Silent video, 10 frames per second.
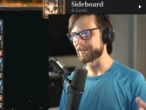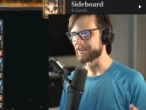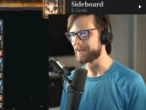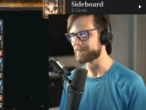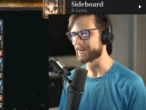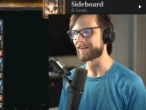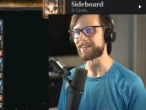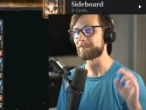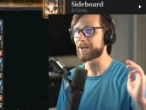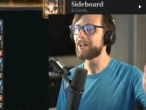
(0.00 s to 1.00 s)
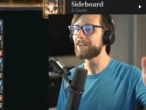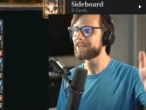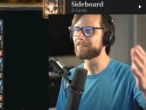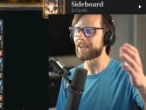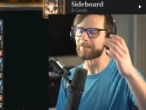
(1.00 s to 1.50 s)
name correctly, I'm calling
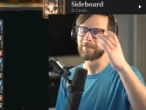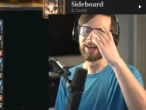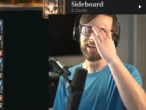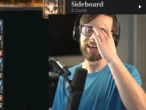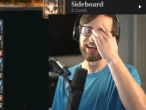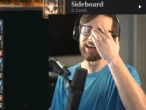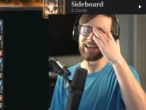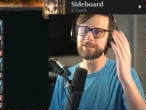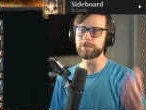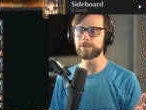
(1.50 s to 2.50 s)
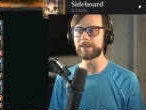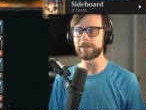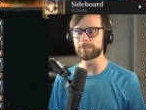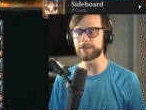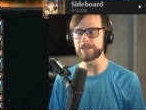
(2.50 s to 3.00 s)
you Vamp. Uh, I do really
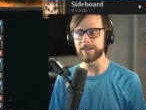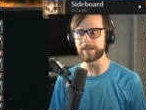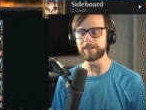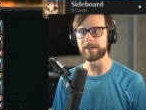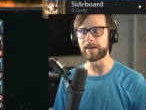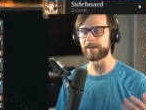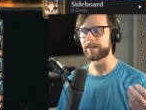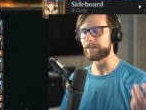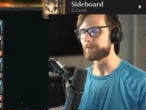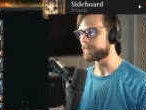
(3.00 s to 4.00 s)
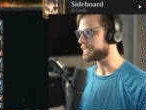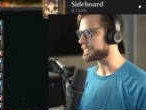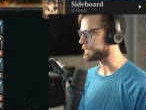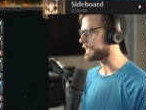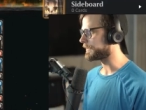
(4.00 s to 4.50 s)
appreciate it, uh, it really
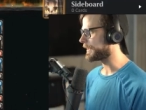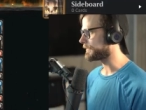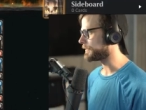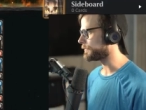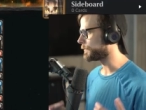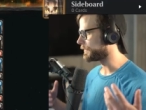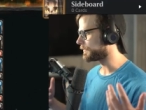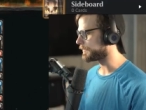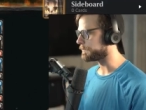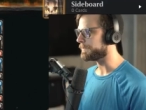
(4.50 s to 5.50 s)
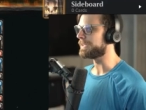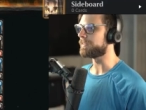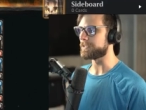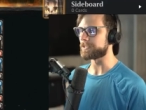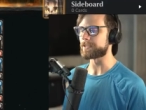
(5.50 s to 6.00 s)
does mean a lot that you would submit
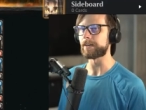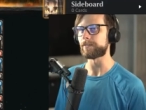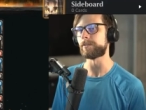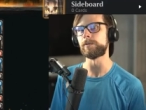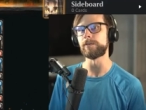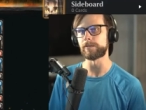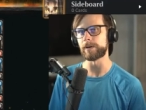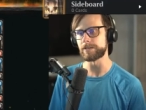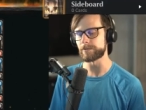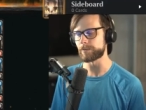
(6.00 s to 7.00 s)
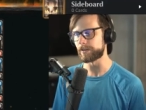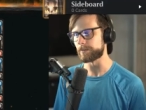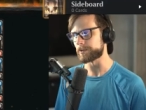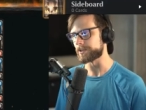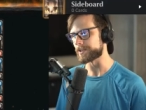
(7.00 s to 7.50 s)
these decks to us, so I do really
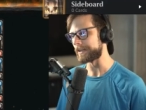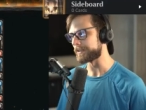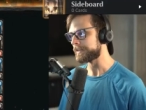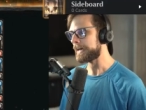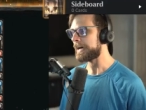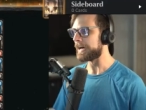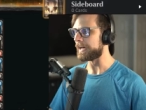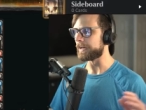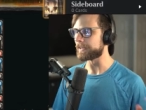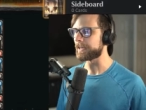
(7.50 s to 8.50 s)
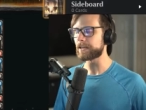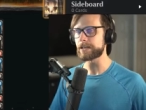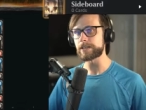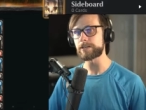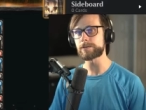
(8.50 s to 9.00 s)
appreciate it. Uh, again
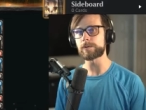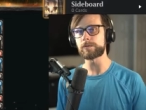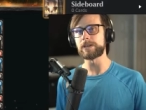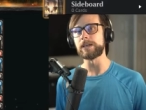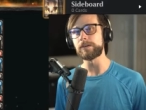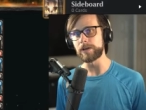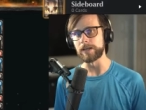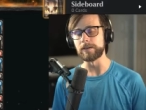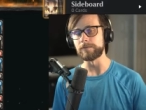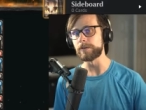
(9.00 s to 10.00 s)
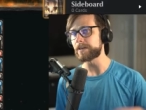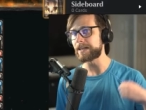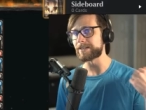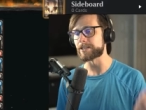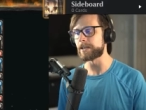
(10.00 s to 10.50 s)
guys, I just want to reiterate, if you've
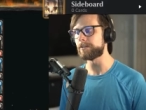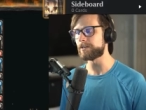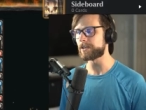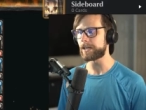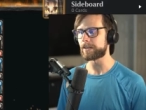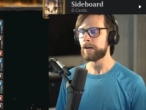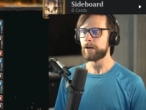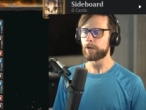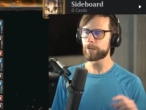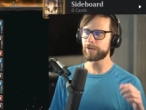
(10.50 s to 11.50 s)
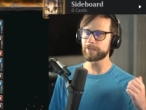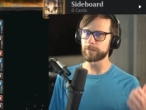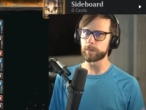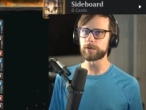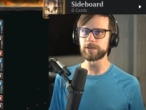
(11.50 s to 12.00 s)
got a standard deck or an
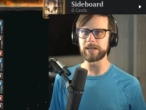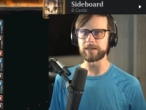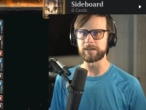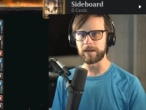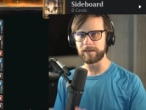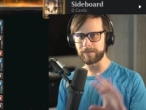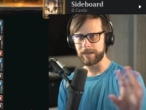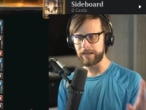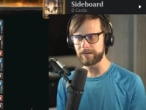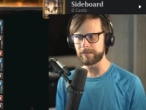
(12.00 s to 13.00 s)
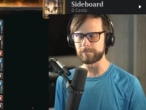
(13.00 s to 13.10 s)
Explorer deck, uh, kind of